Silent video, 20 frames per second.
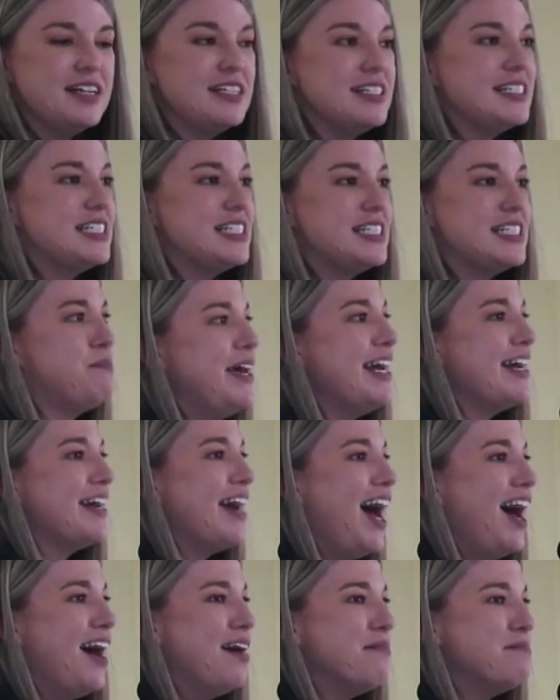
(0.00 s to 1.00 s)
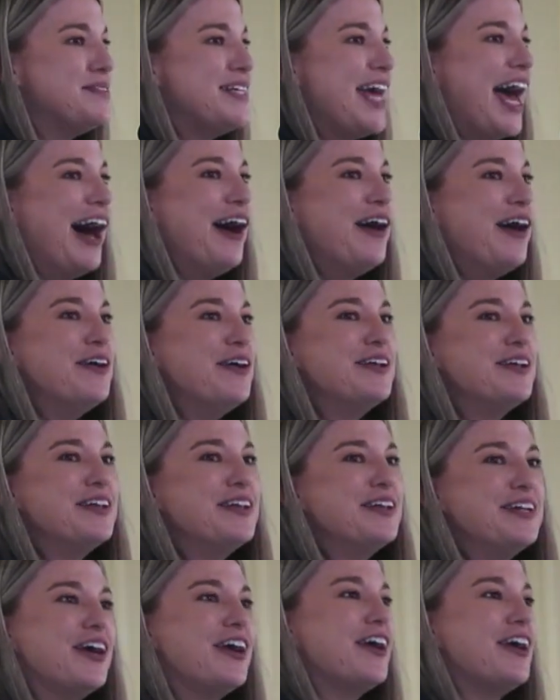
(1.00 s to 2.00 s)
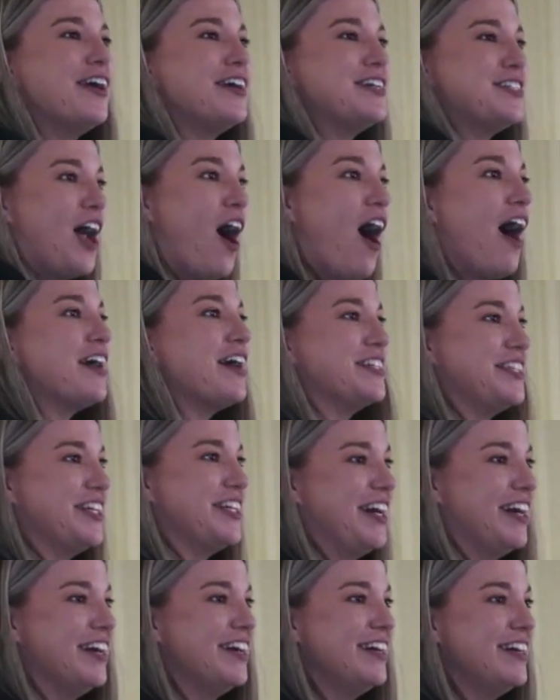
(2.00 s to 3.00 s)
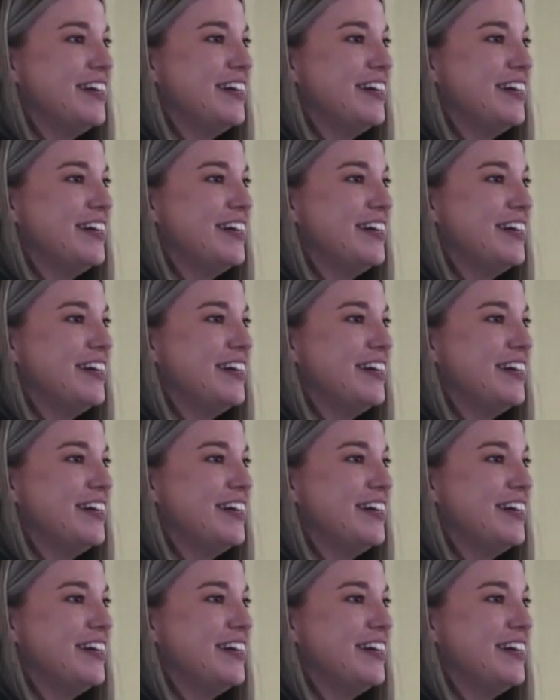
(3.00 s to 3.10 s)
Speak up. Tell your doctor